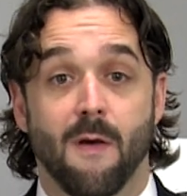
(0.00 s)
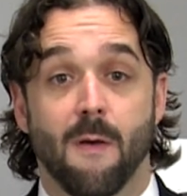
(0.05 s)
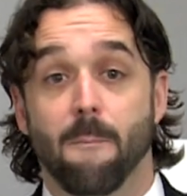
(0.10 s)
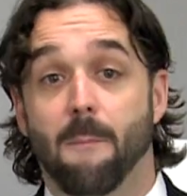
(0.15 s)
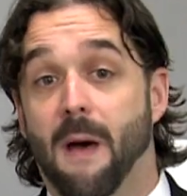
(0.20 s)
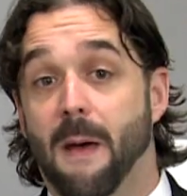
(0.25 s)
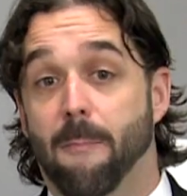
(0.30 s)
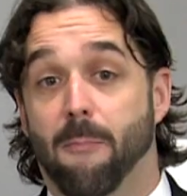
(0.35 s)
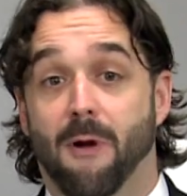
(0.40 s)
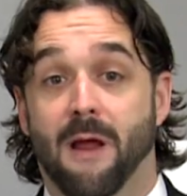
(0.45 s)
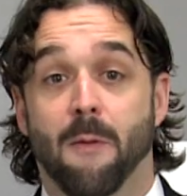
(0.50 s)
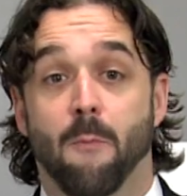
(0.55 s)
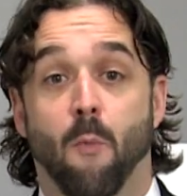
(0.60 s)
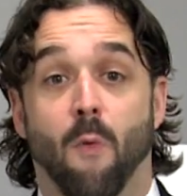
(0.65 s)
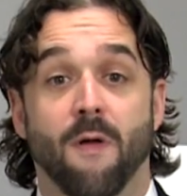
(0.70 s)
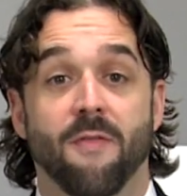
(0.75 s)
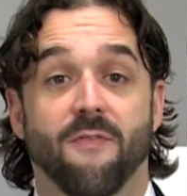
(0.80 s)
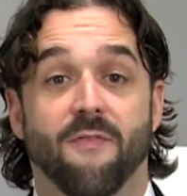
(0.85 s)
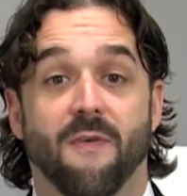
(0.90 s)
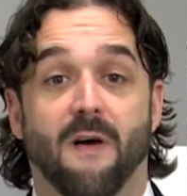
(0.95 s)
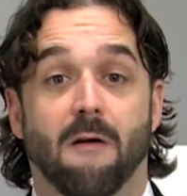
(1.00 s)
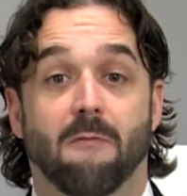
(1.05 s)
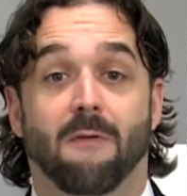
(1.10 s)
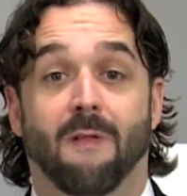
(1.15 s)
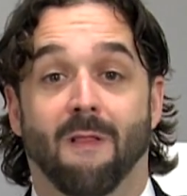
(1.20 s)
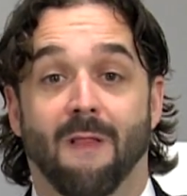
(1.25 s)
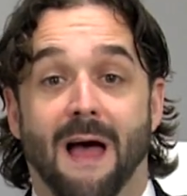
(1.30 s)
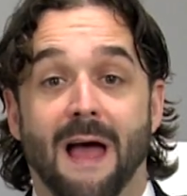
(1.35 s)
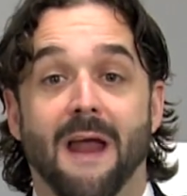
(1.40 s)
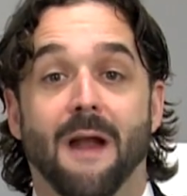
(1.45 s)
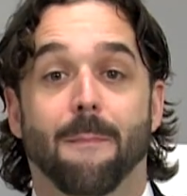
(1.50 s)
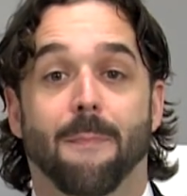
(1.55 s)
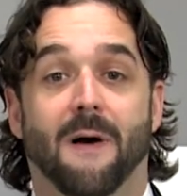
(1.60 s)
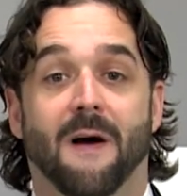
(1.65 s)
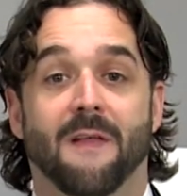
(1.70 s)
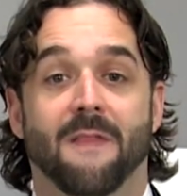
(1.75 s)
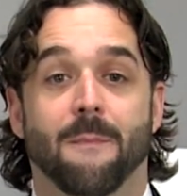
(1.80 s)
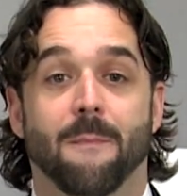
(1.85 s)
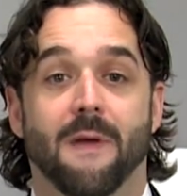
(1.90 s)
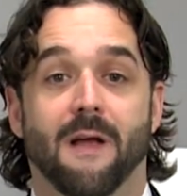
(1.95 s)
My brain once felt reliant
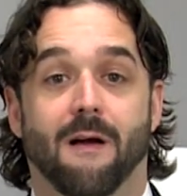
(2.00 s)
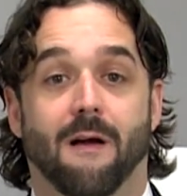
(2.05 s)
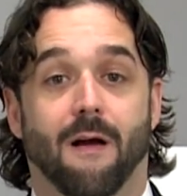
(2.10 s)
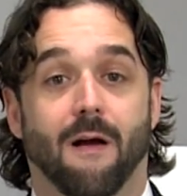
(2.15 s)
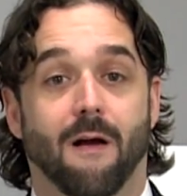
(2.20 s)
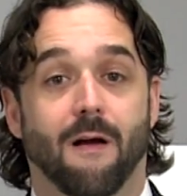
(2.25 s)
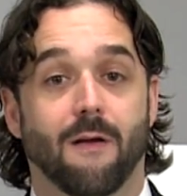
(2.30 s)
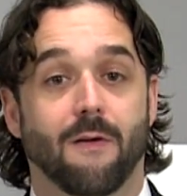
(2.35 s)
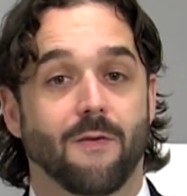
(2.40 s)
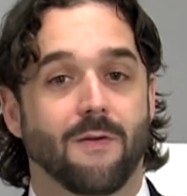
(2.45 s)
upon the mirror.